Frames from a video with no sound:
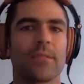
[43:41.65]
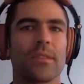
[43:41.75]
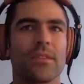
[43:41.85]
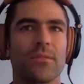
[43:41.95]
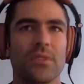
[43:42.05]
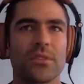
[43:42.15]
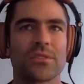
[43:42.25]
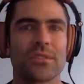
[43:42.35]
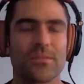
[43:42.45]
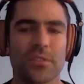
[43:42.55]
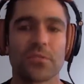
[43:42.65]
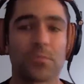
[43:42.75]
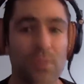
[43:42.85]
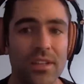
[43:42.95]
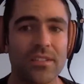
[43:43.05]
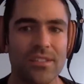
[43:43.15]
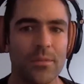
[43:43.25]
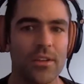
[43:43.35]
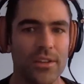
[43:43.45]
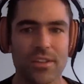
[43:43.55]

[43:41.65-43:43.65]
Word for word: I mean, it feels pretty similar.